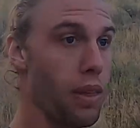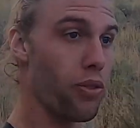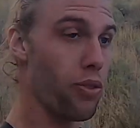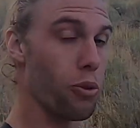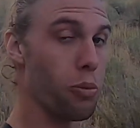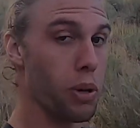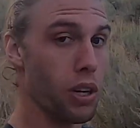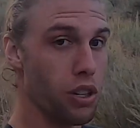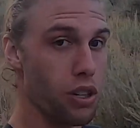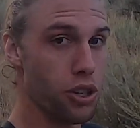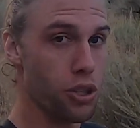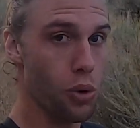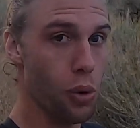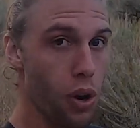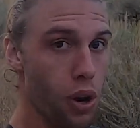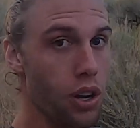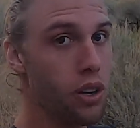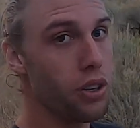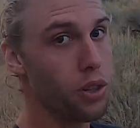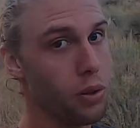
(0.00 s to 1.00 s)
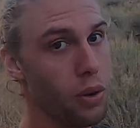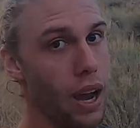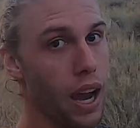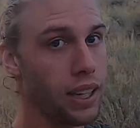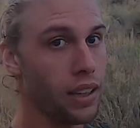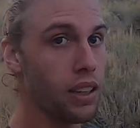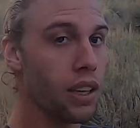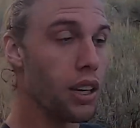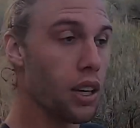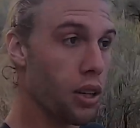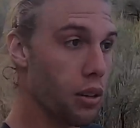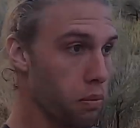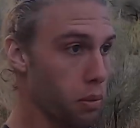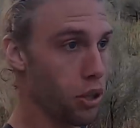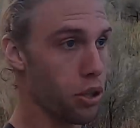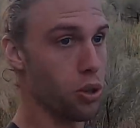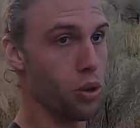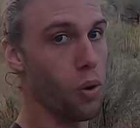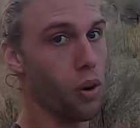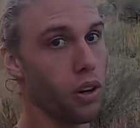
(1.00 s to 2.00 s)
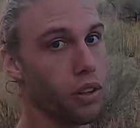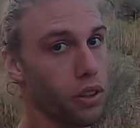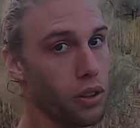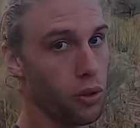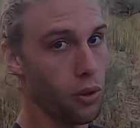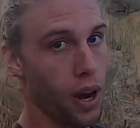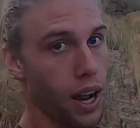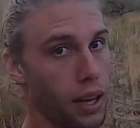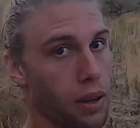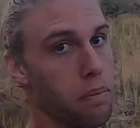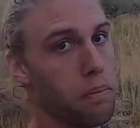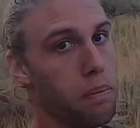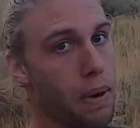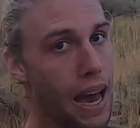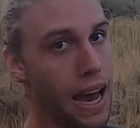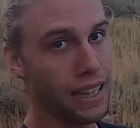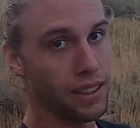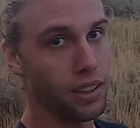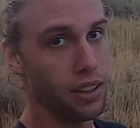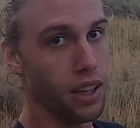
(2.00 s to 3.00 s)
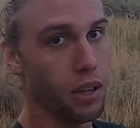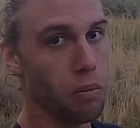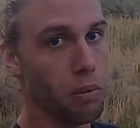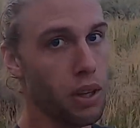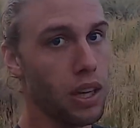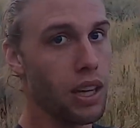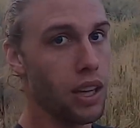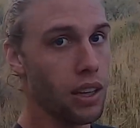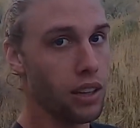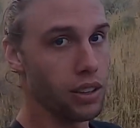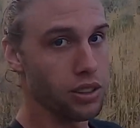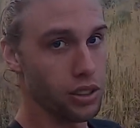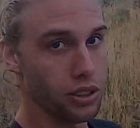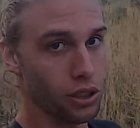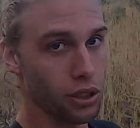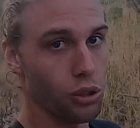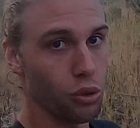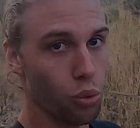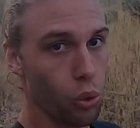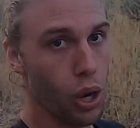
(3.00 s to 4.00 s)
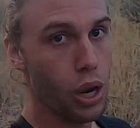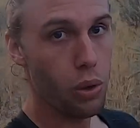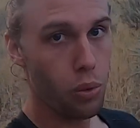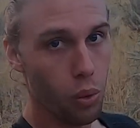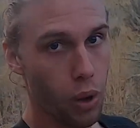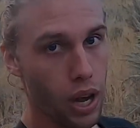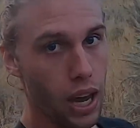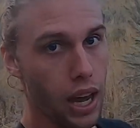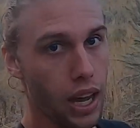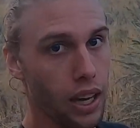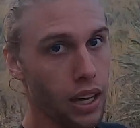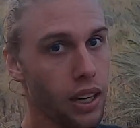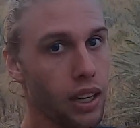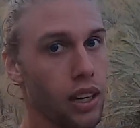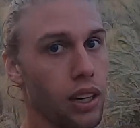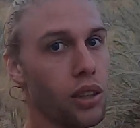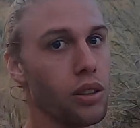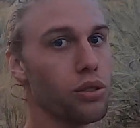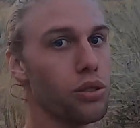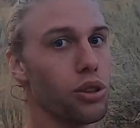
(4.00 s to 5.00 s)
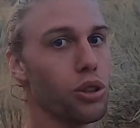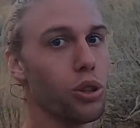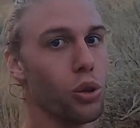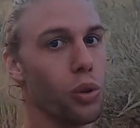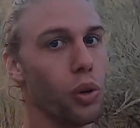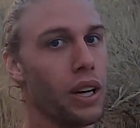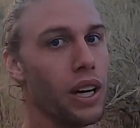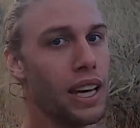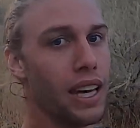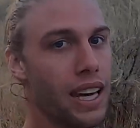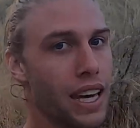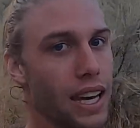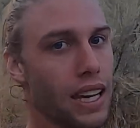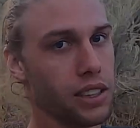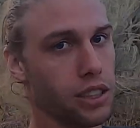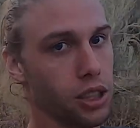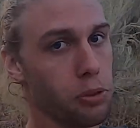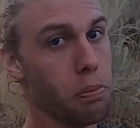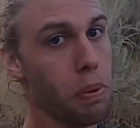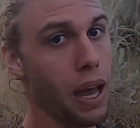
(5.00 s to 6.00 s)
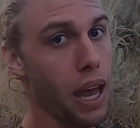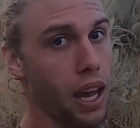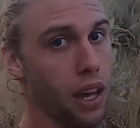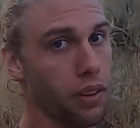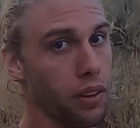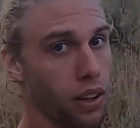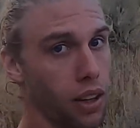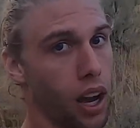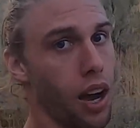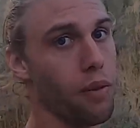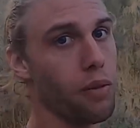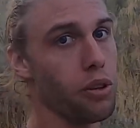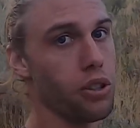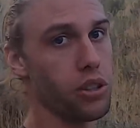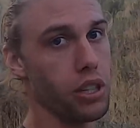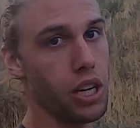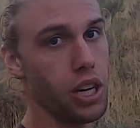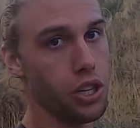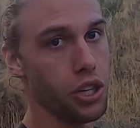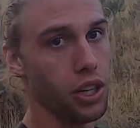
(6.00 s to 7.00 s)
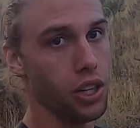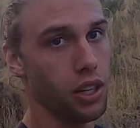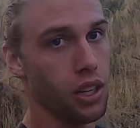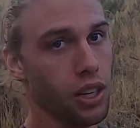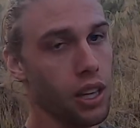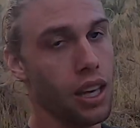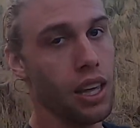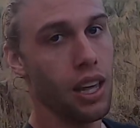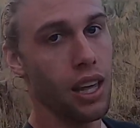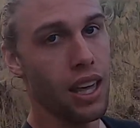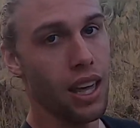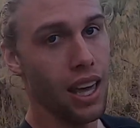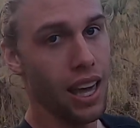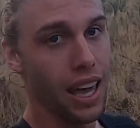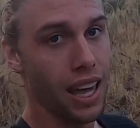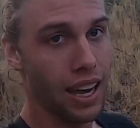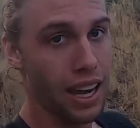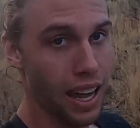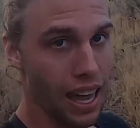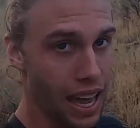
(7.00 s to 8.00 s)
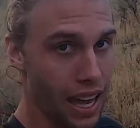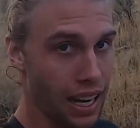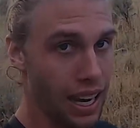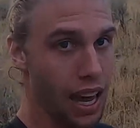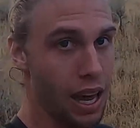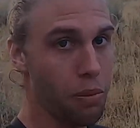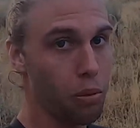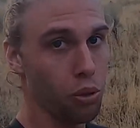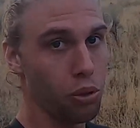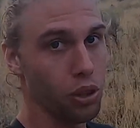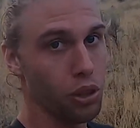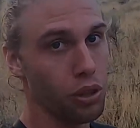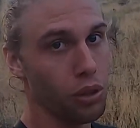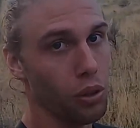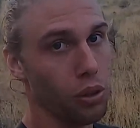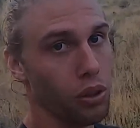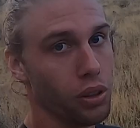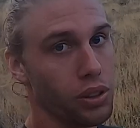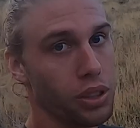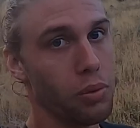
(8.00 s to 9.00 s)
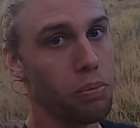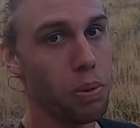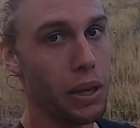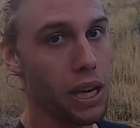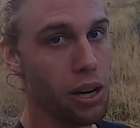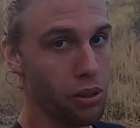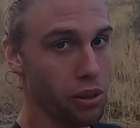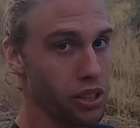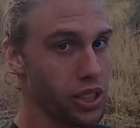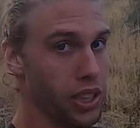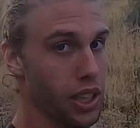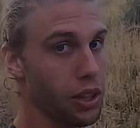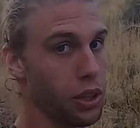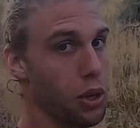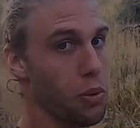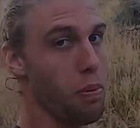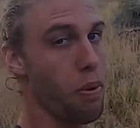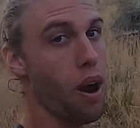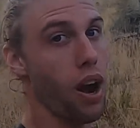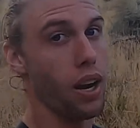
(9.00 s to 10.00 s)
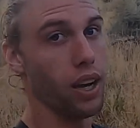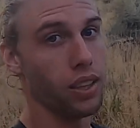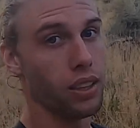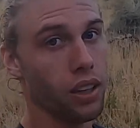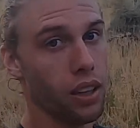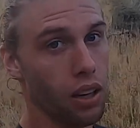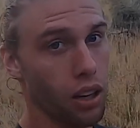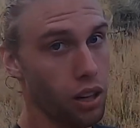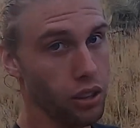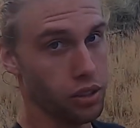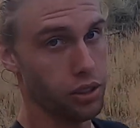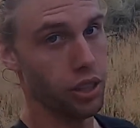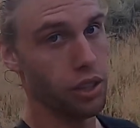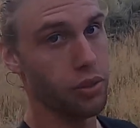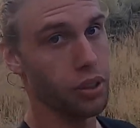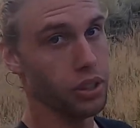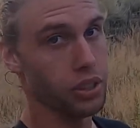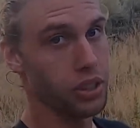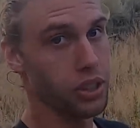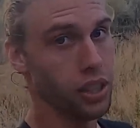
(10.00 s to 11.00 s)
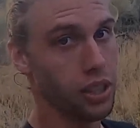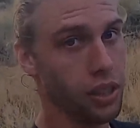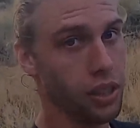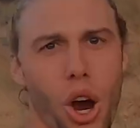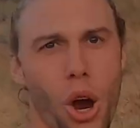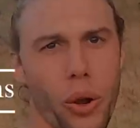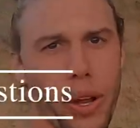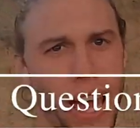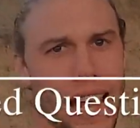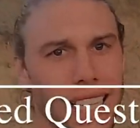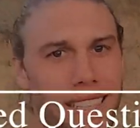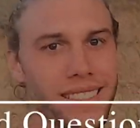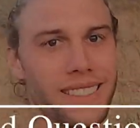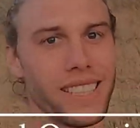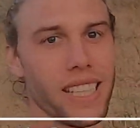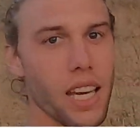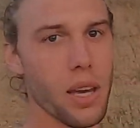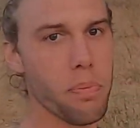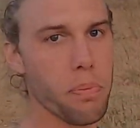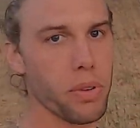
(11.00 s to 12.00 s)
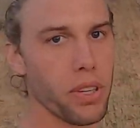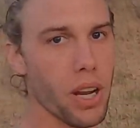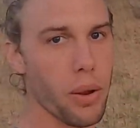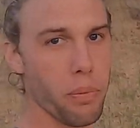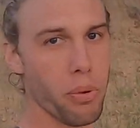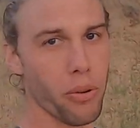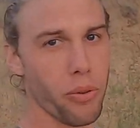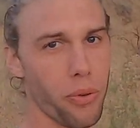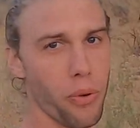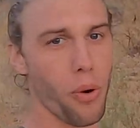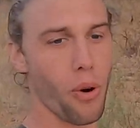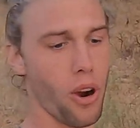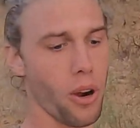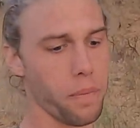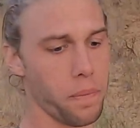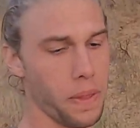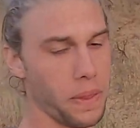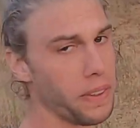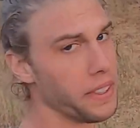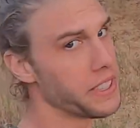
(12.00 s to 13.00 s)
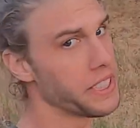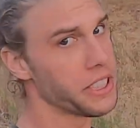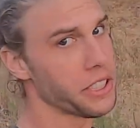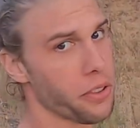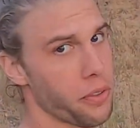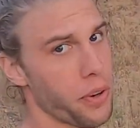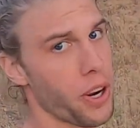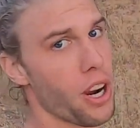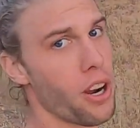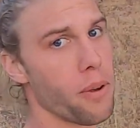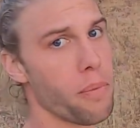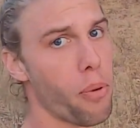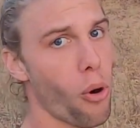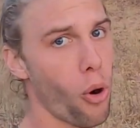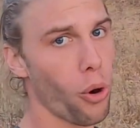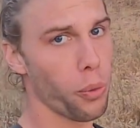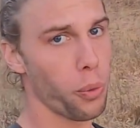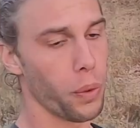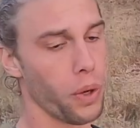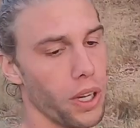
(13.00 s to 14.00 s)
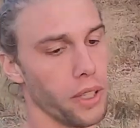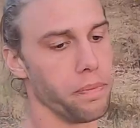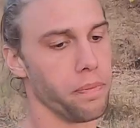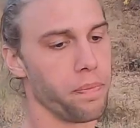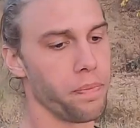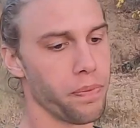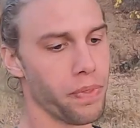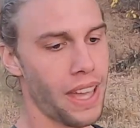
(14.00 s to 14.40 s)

If they're being short and direct, be short and direct back to them. This is a great way to expand the conversation and enable you to be able to sell your product or service. Okay, tip number four, and this is a very important one.